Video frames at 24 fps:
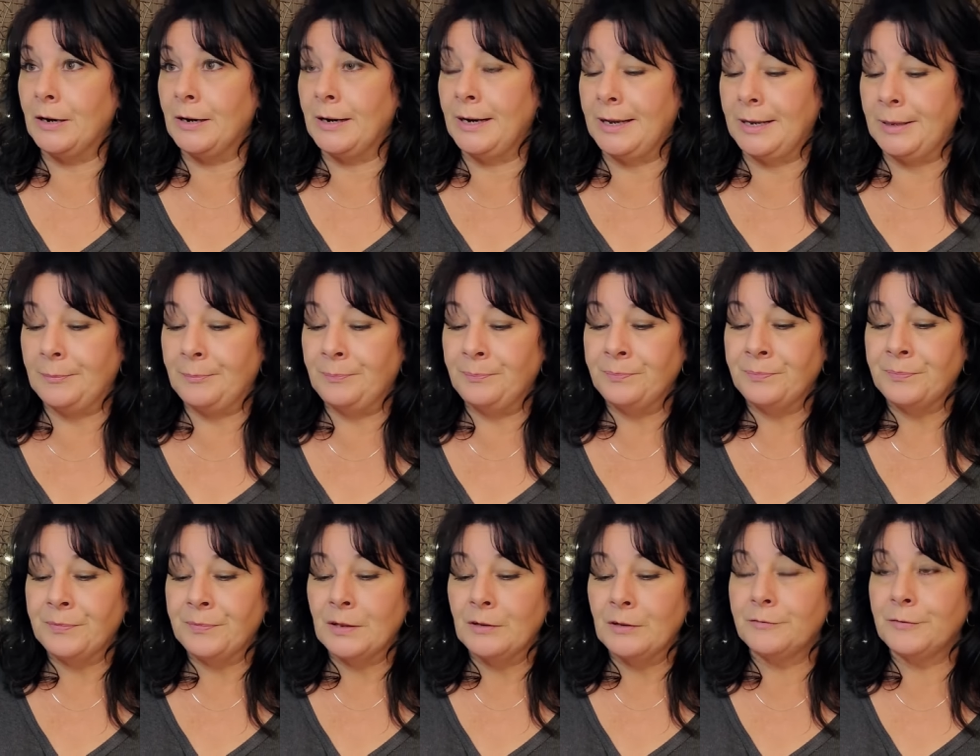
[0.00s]
All right,
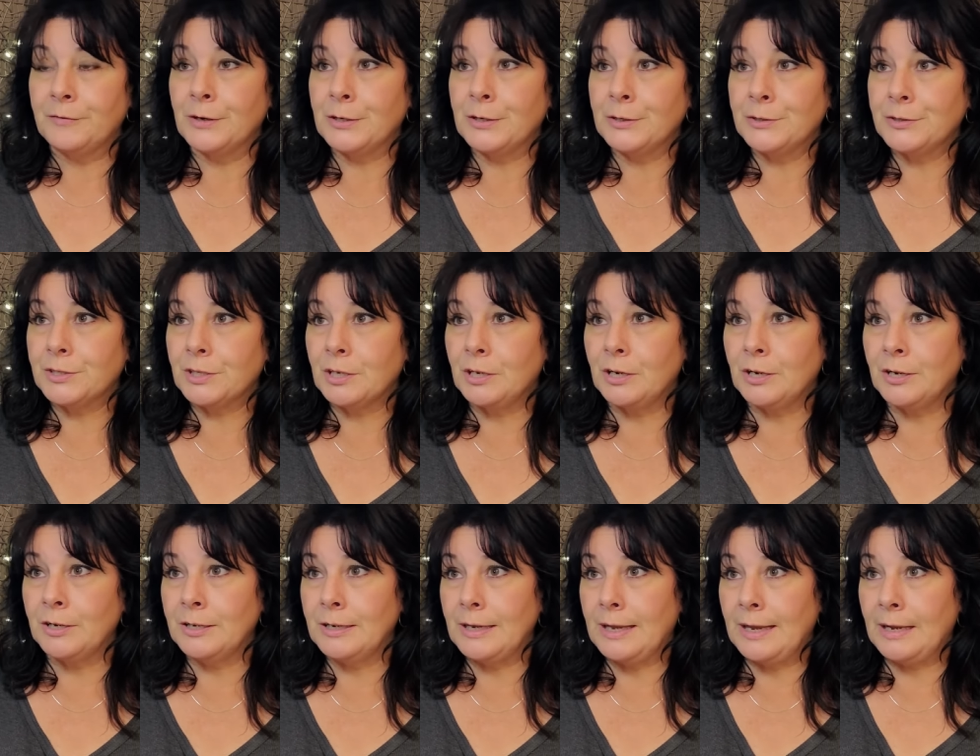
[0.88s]
first
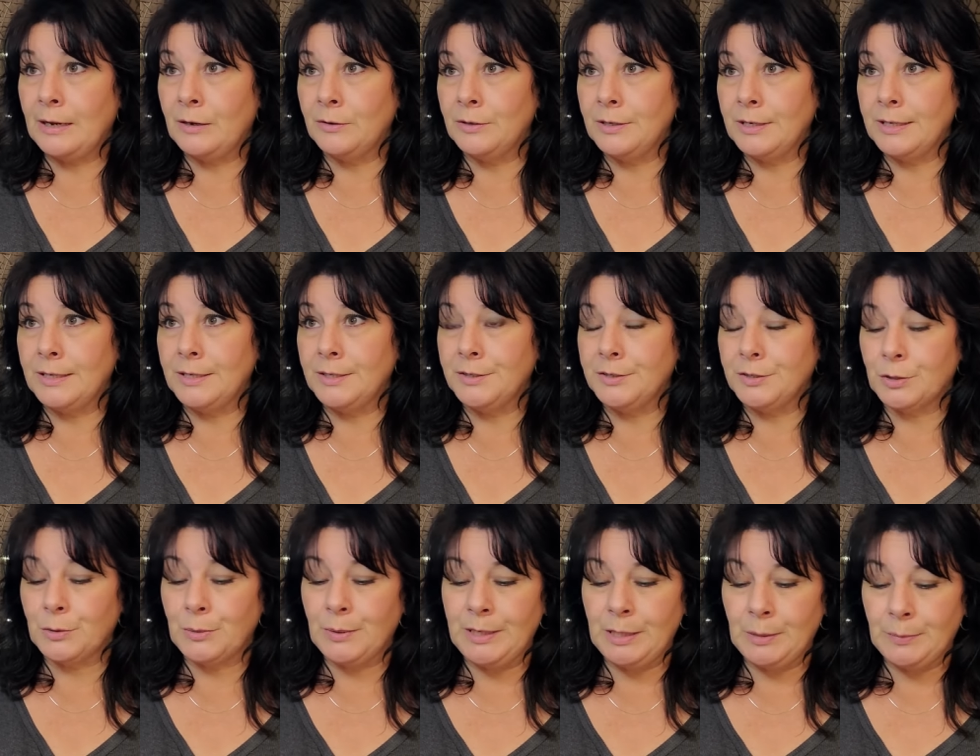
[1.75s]
card out
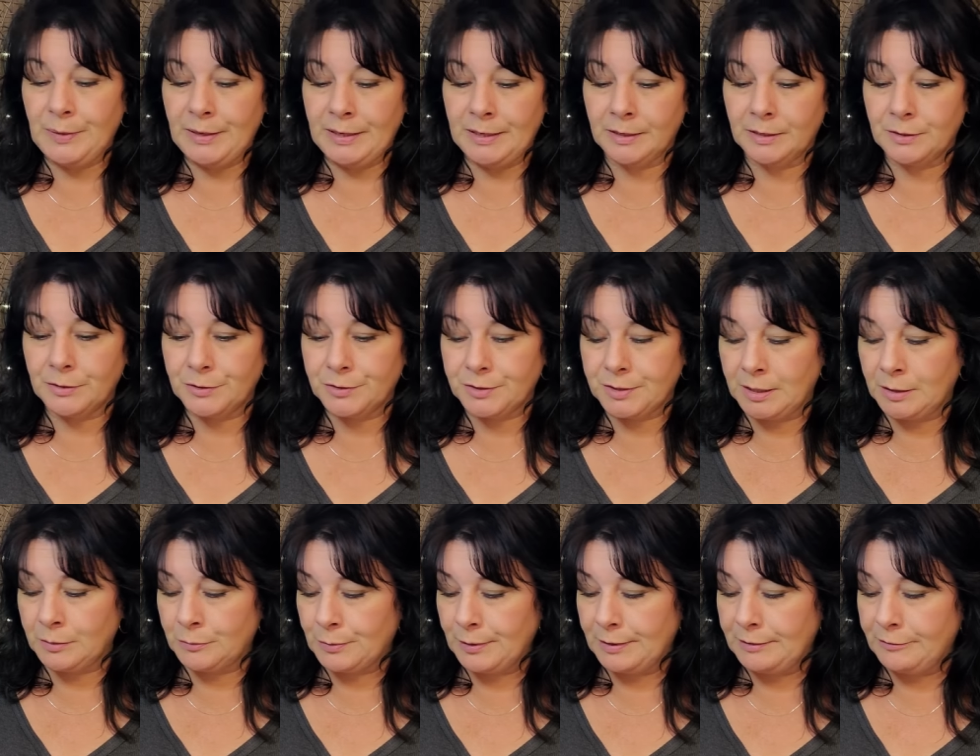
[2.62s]
is Queen of Pentacles
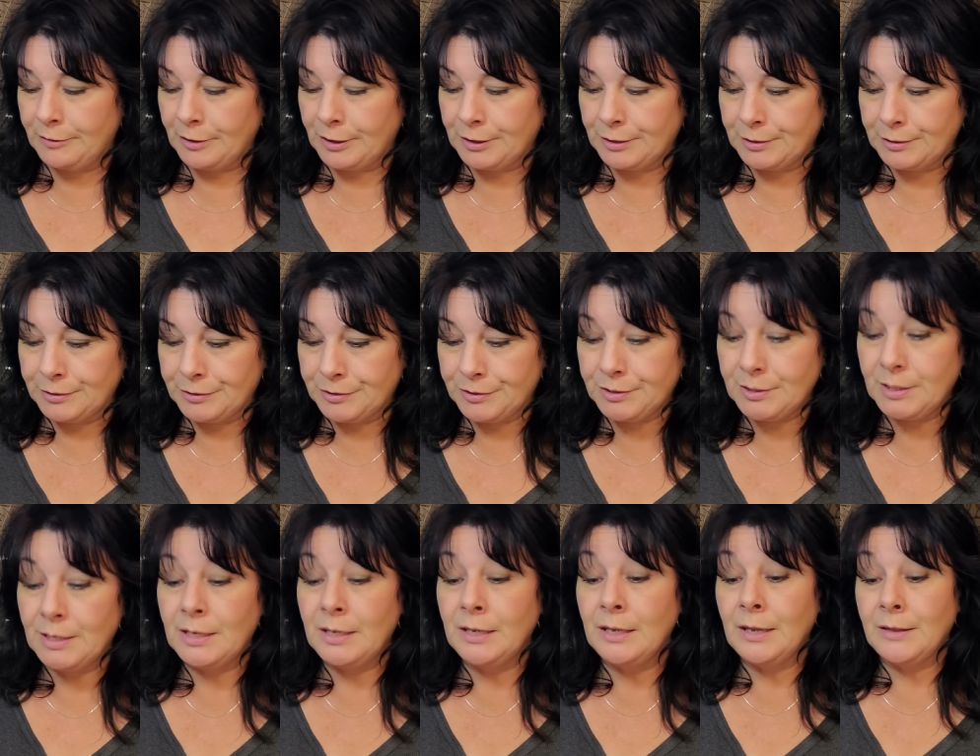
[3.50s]
in reverse,
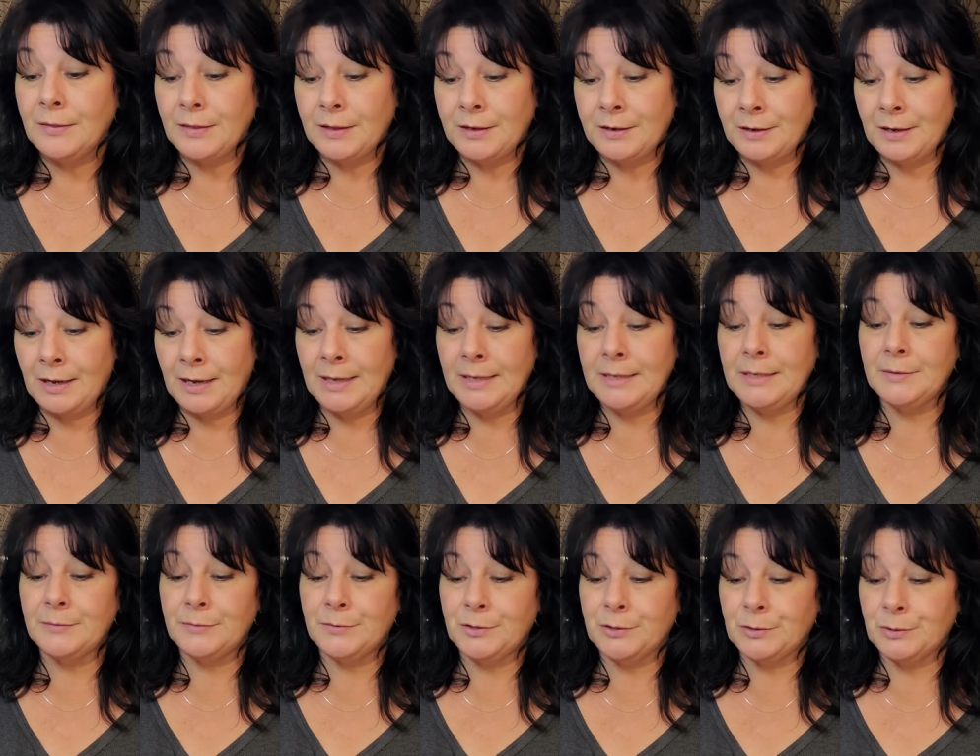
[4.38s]
the
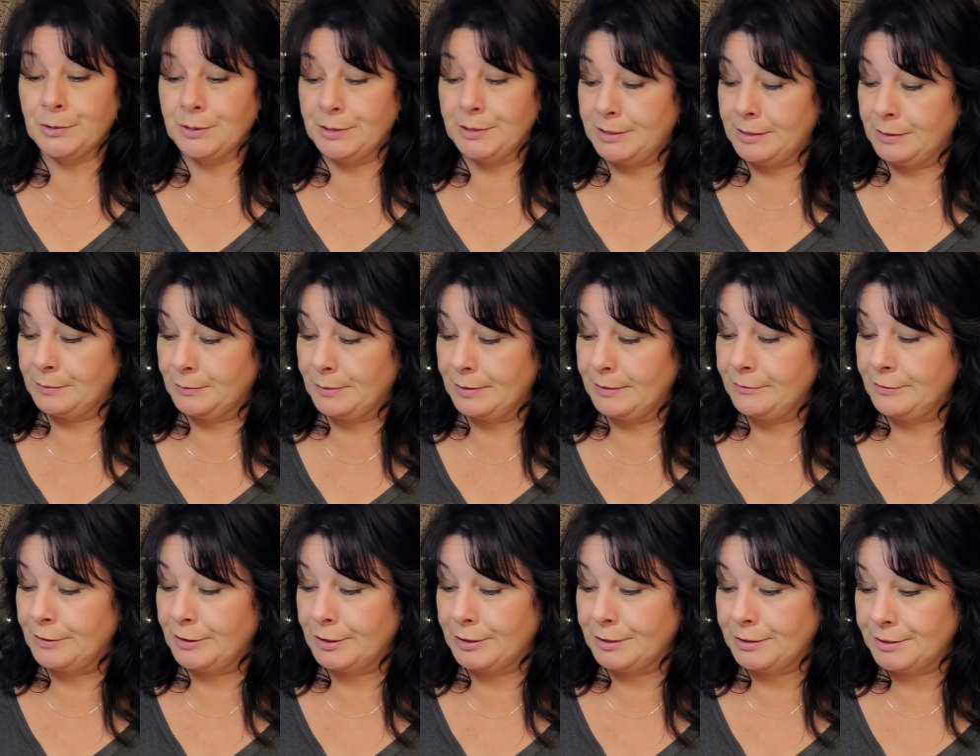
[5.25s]
Nine of Swords in
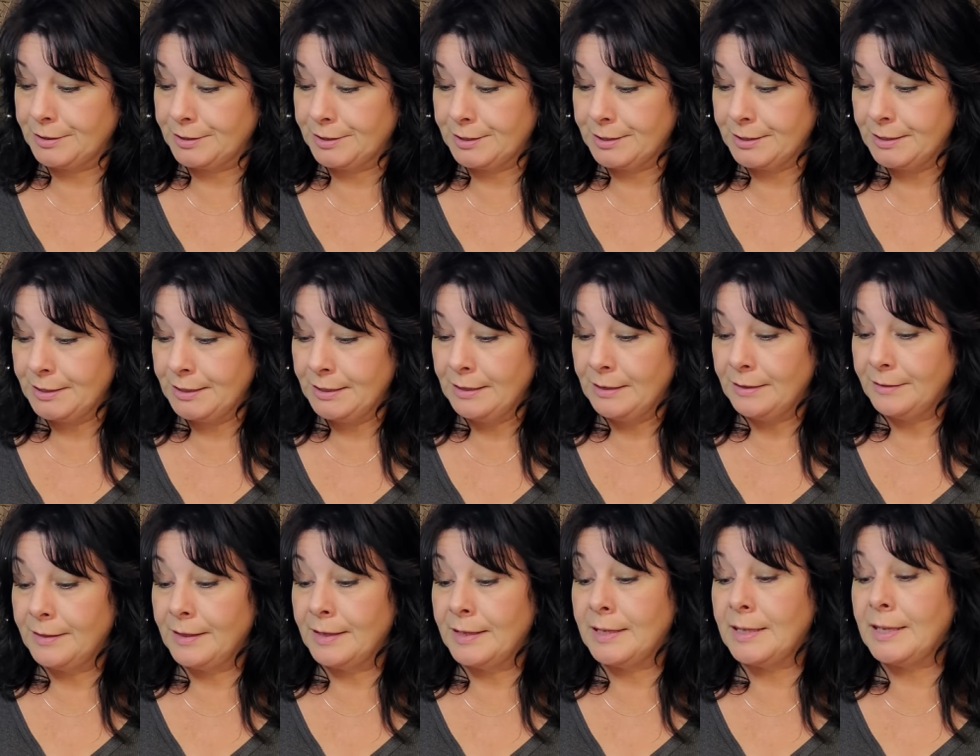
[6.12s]
reverse,
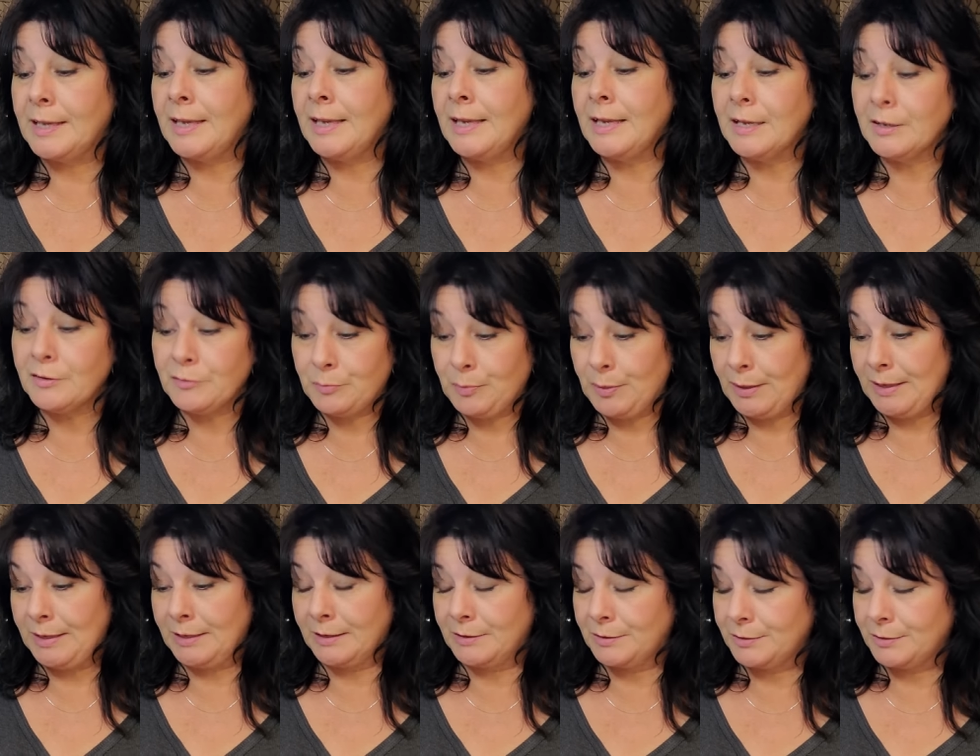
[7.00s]
the King of
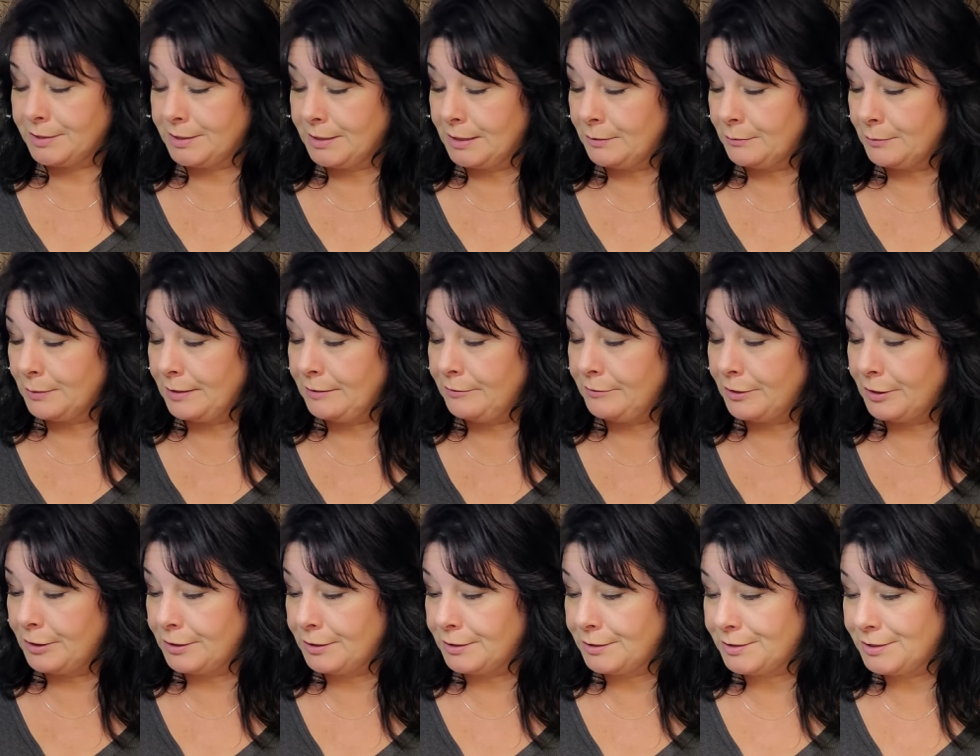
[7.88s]
Pentacles in
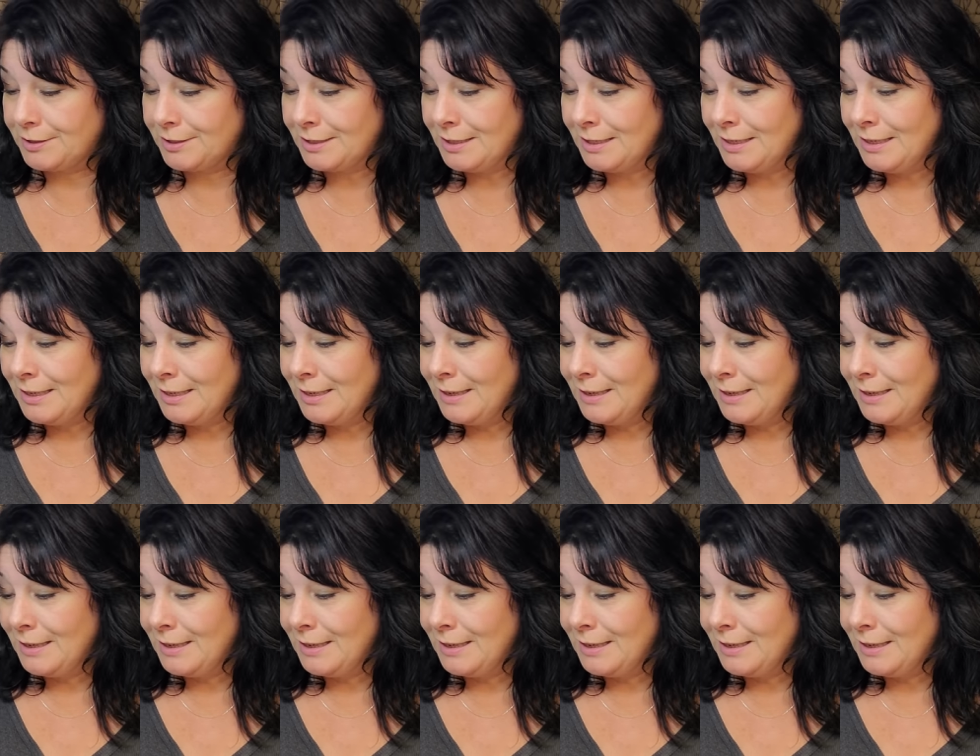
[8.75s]
reverse,